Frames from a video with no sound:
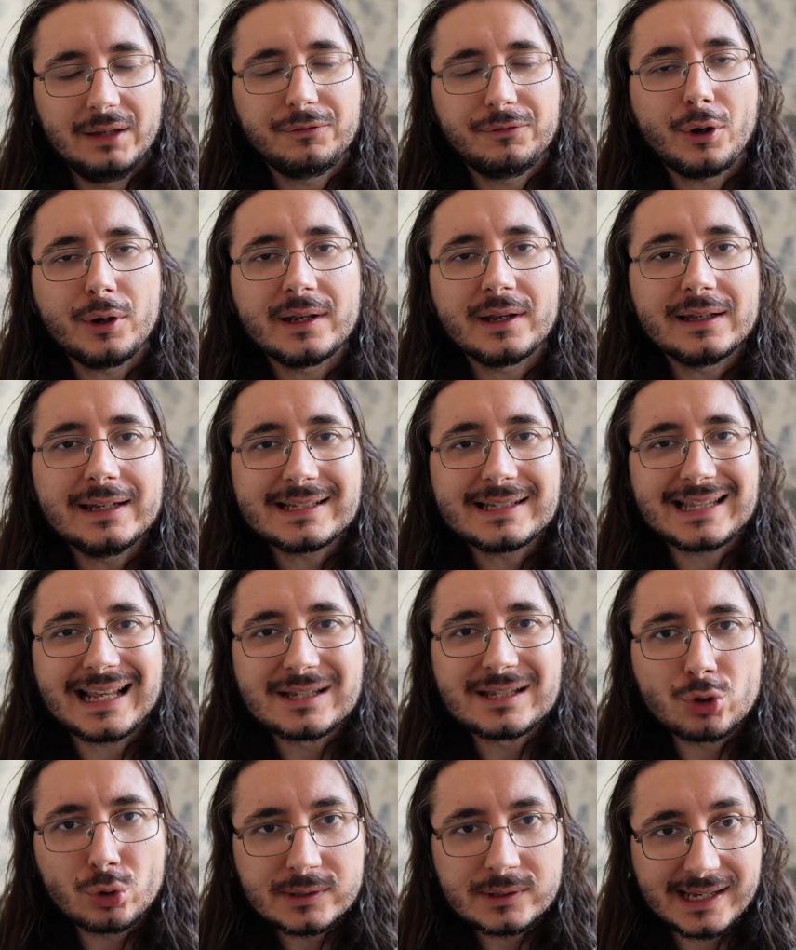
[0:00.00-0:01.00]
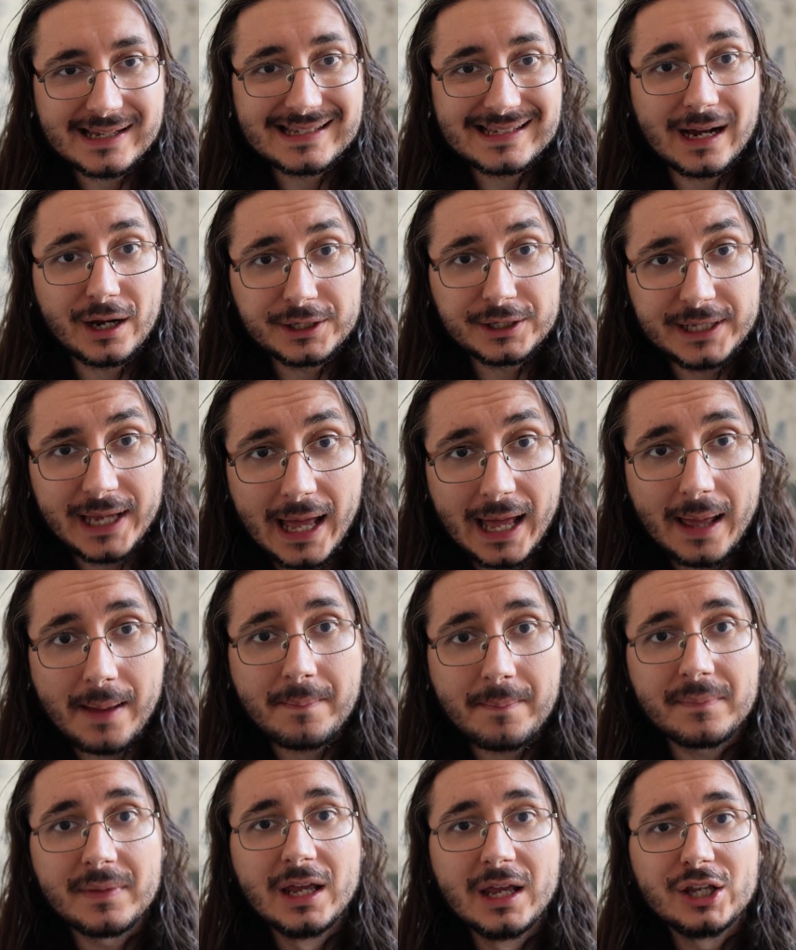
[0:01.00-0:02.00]
If you're at least as old as I
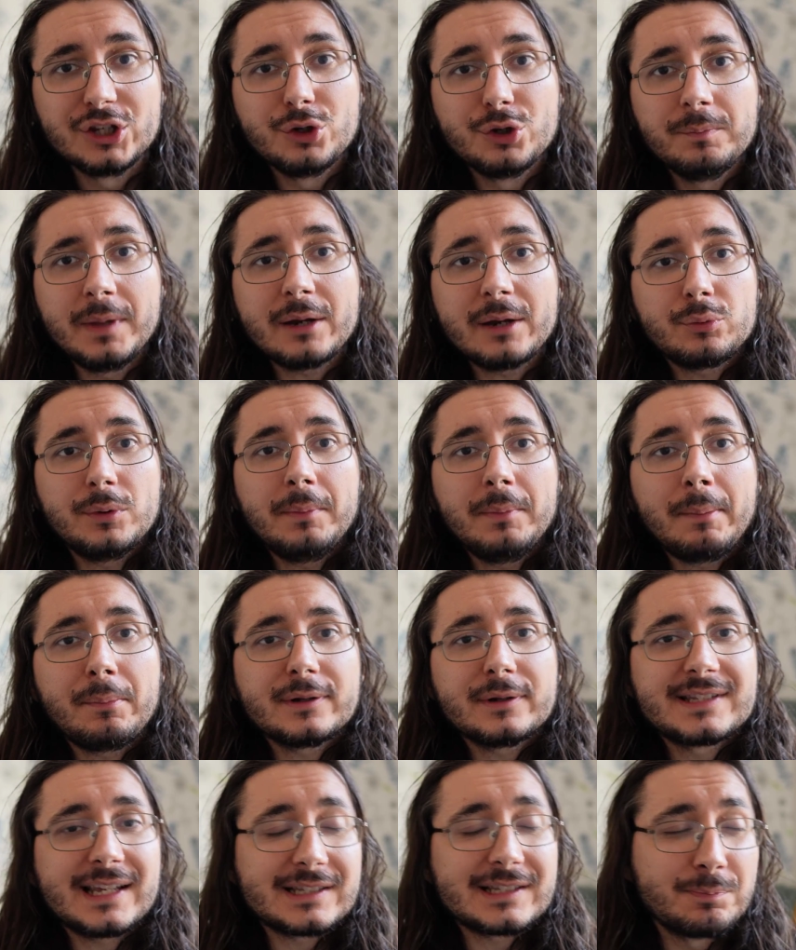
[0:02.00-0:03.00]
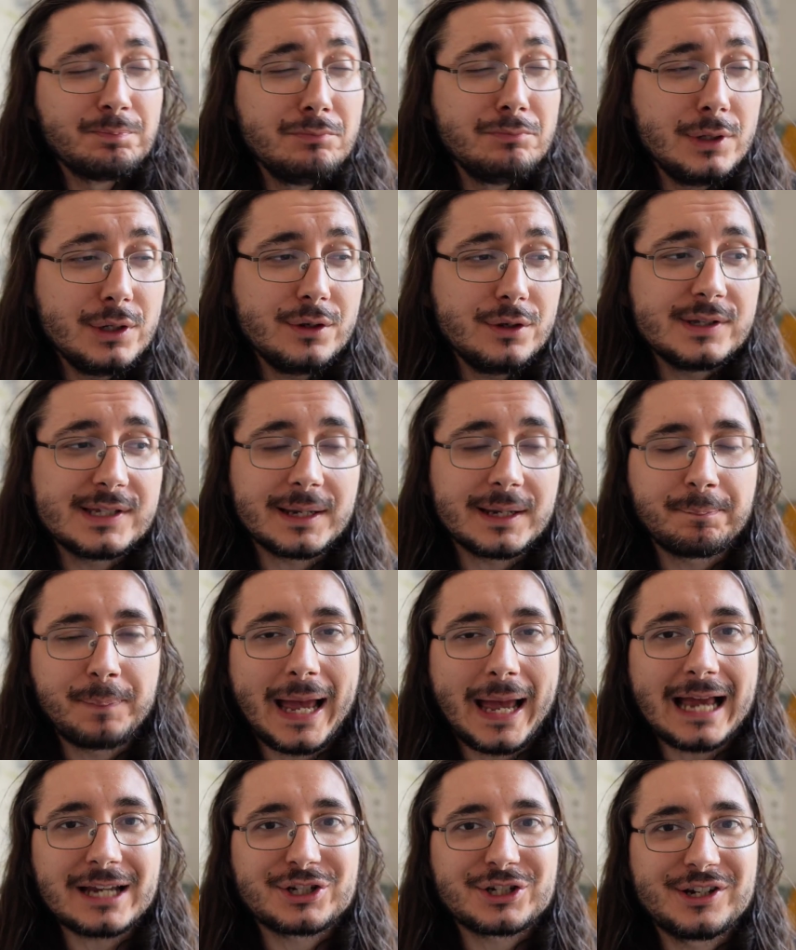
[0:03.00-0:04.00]
am, you may remember that
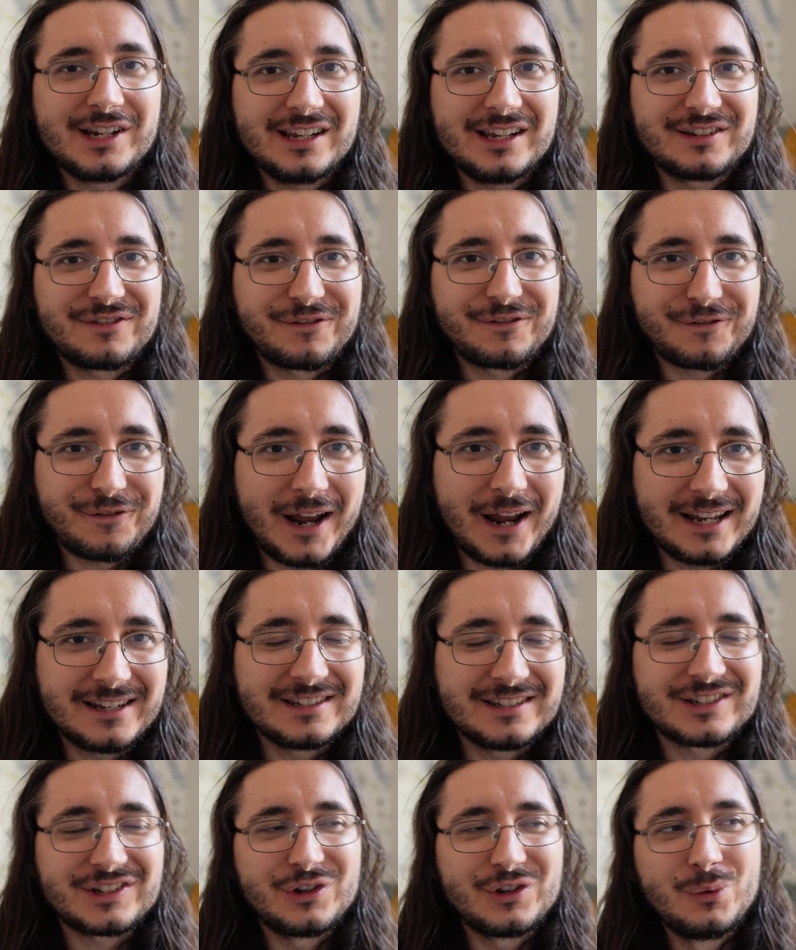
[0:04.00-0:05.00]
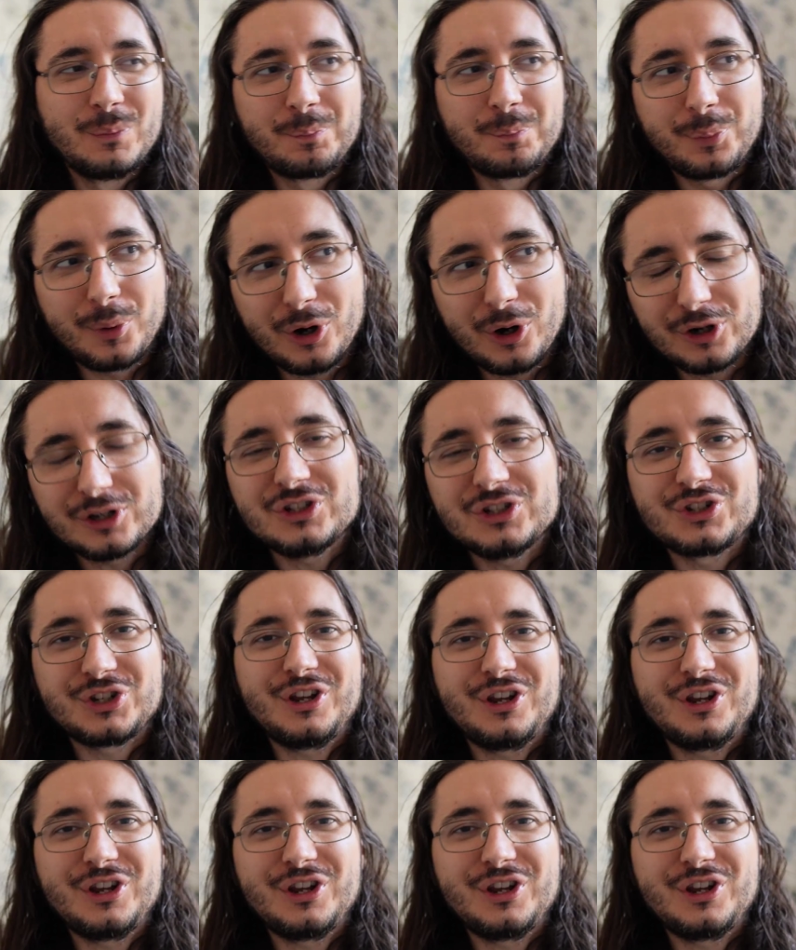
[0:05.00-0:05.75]
music-passionate friend who burned